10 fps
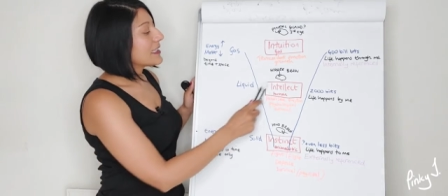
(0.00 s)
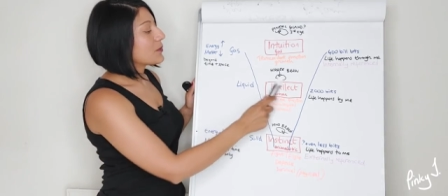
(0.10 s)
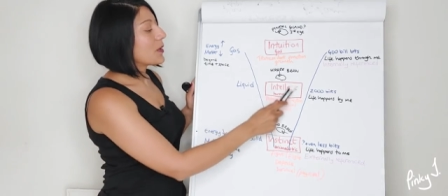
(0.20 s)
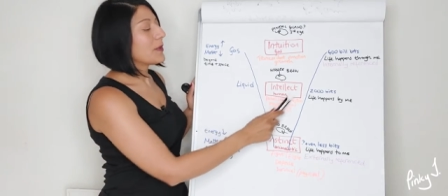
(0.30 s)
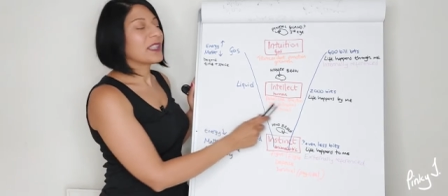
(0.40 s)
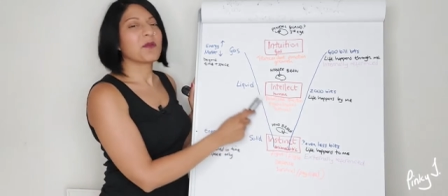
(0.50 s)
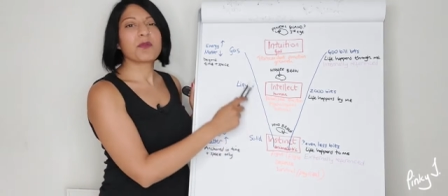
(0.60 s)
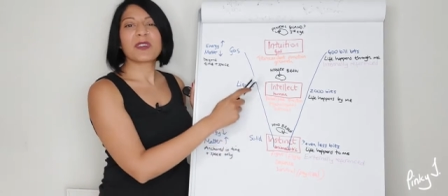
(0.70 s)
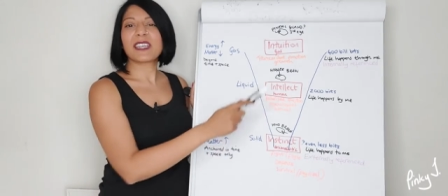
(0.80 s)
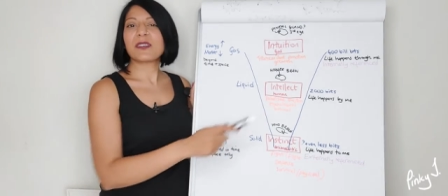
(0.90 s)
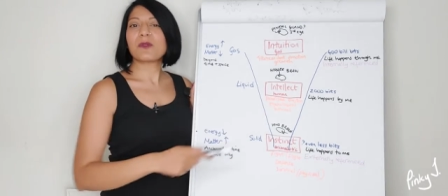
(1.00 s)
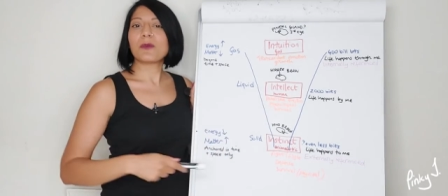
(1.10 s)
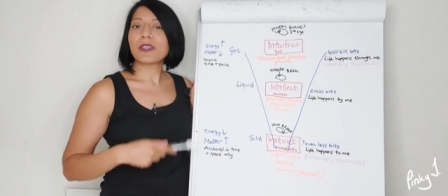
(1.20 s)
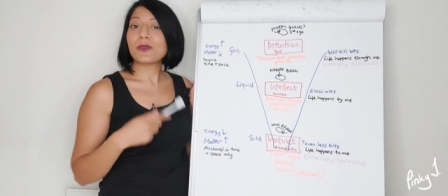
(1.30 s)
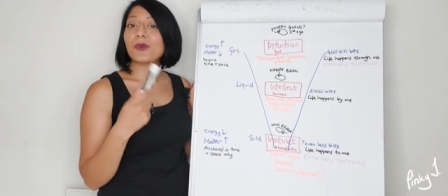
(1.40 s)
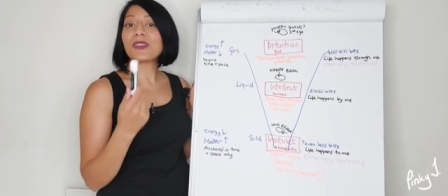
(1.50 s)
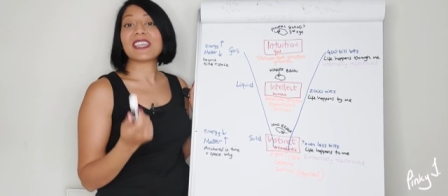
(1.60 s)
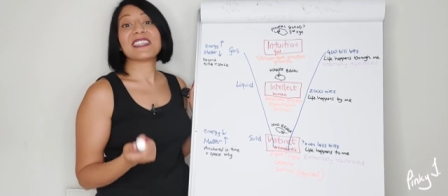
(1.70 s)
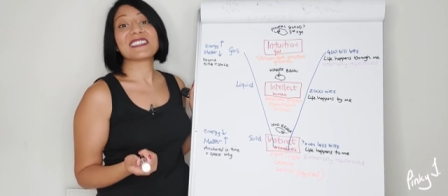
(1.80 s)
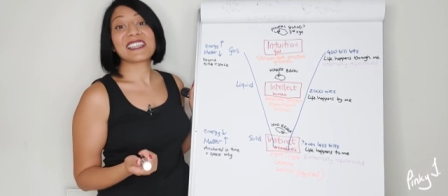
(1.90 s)
is where we can bring in what we call the
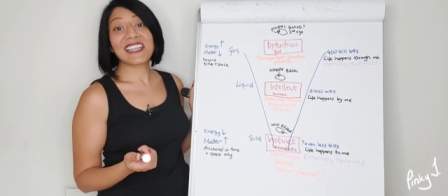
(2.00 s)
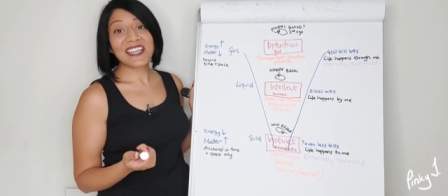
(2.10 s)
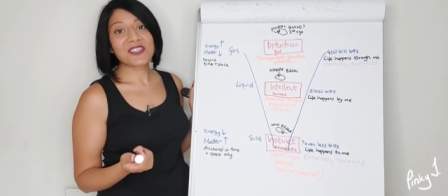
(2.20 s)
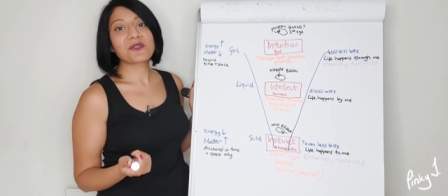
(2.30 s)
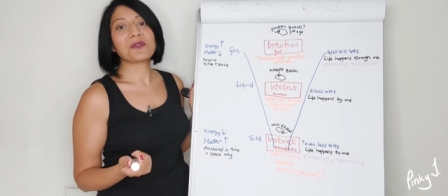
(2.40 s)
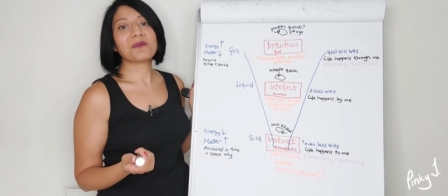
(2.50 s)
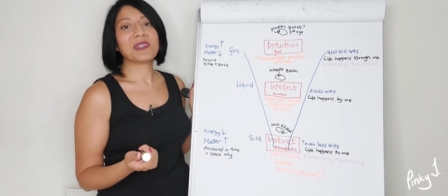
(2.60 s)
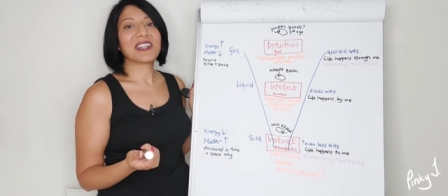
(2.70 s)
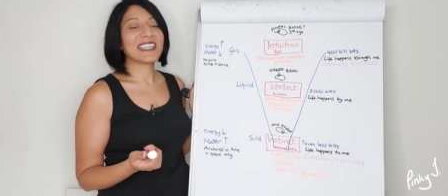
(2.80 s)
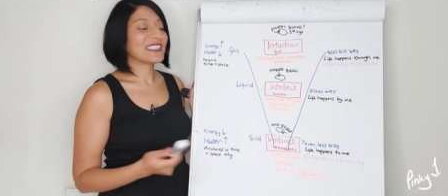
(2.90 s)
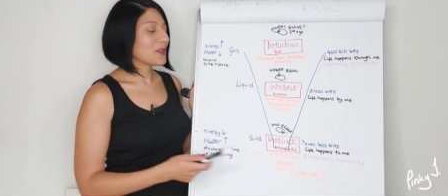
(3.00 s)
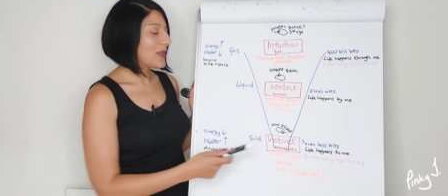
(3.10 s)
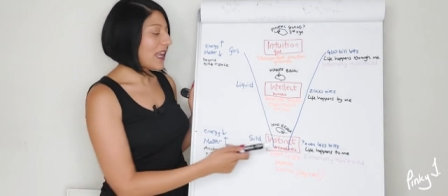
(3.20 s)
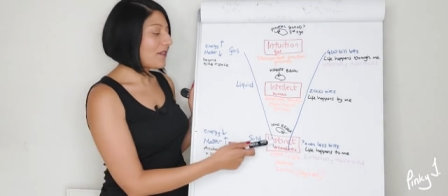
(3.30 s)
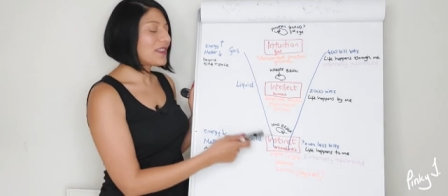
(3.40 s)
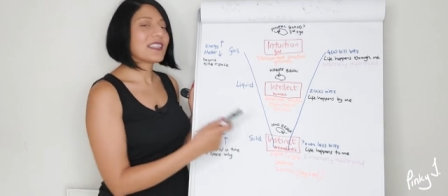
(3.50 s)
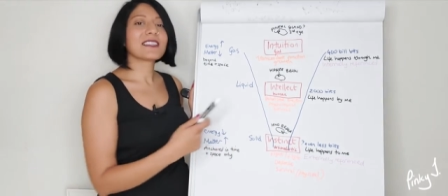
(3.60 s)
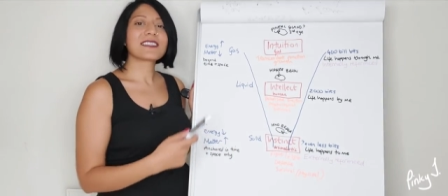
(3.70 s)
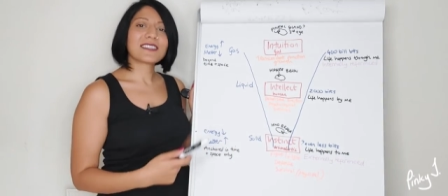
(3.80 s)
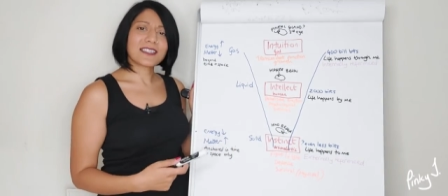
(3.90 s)
intellectual mind. So we have the
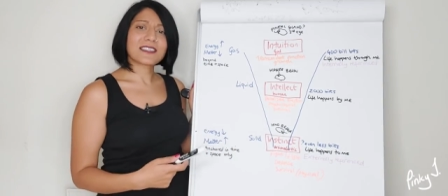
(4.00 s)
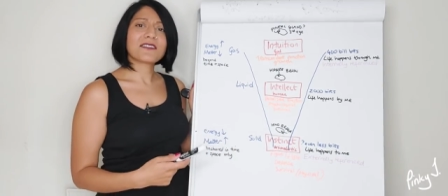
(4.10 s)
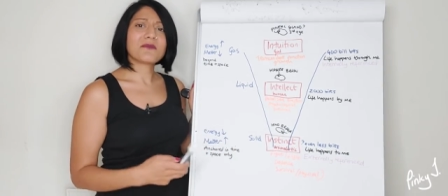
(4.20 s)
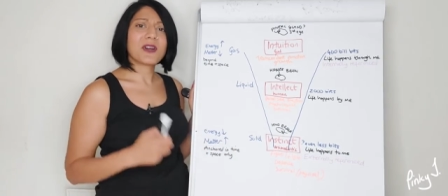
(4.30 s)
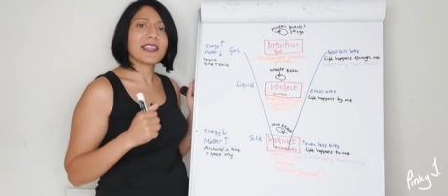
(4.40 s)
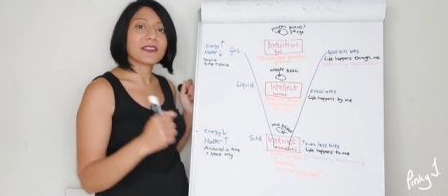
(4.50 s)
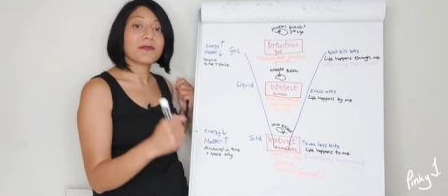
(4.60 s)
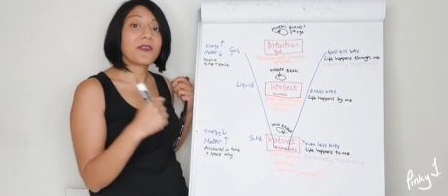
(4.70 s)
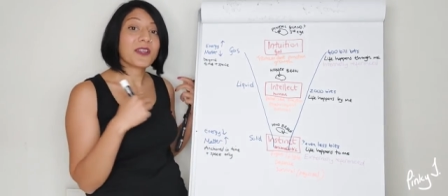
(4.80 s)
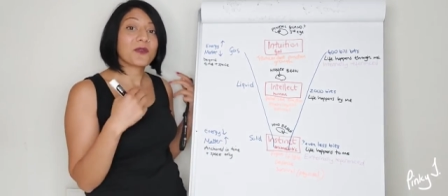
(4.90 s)
instinctive mind, the fight